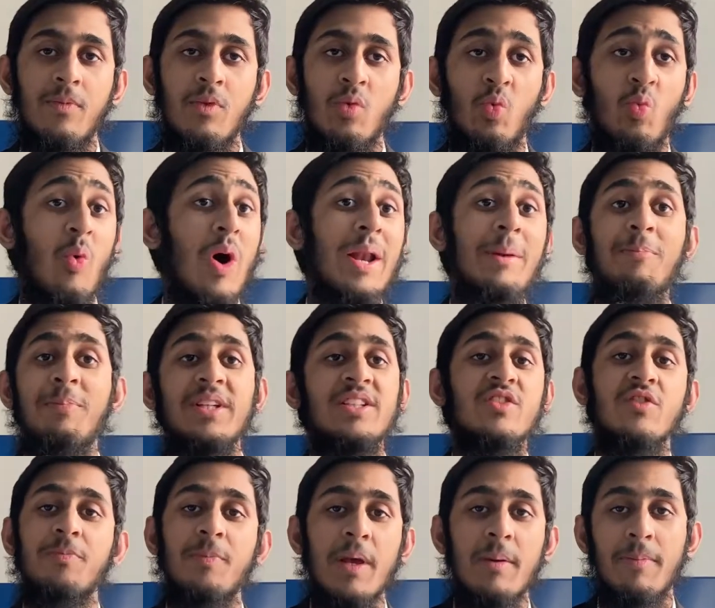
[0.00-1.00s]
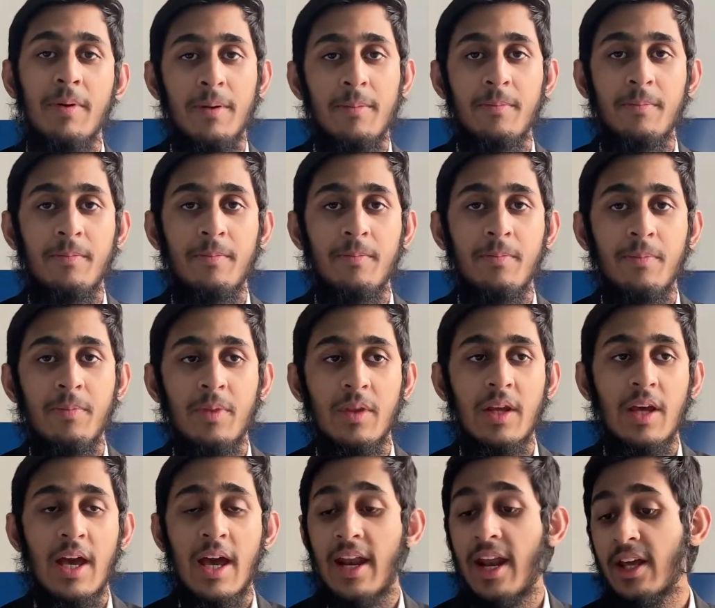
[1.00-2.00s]
One piece of paper
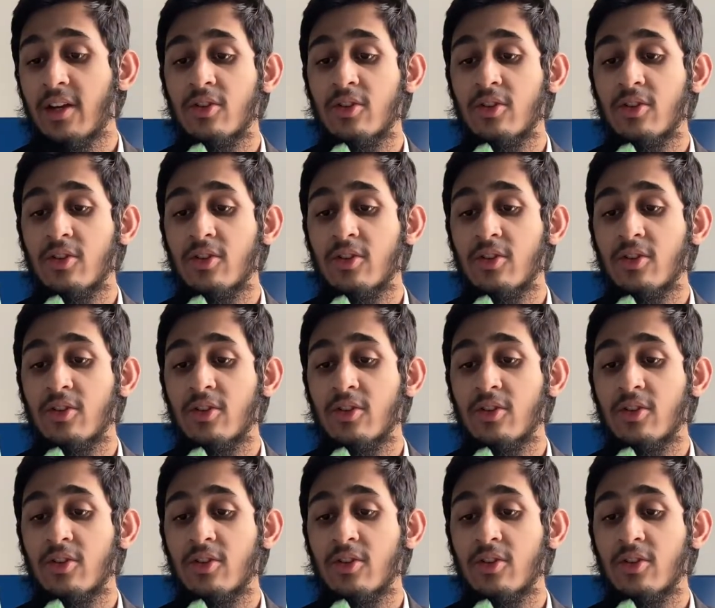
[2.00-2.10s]
and I